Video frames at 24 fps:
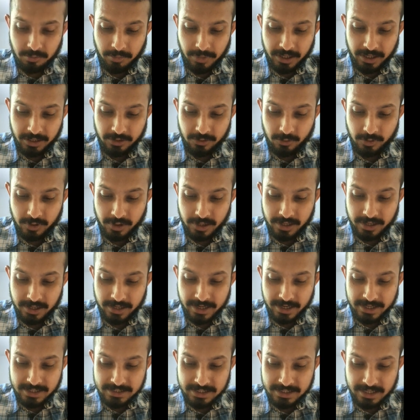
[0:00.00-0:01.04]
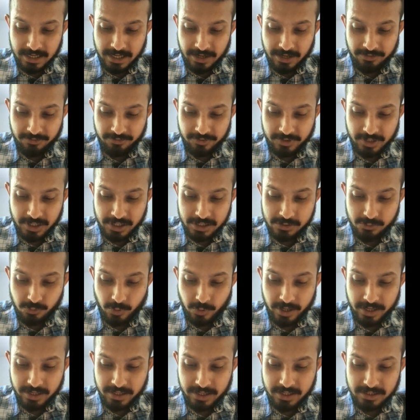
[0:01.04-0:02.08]
Particularly, let's say if this
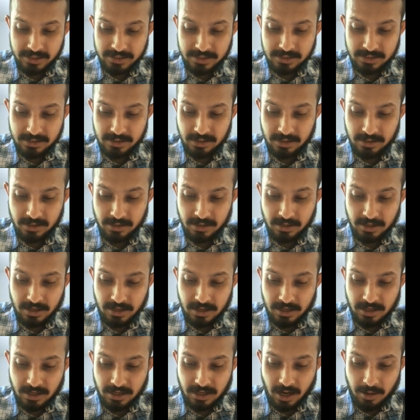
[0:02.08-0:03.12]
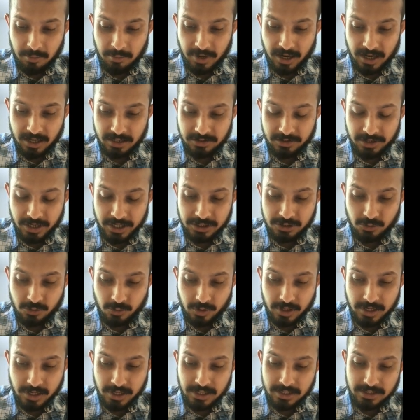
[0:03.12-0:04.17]
one is the gamma
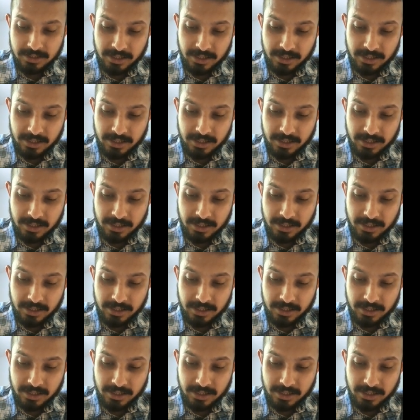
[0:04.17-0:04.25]
threshold,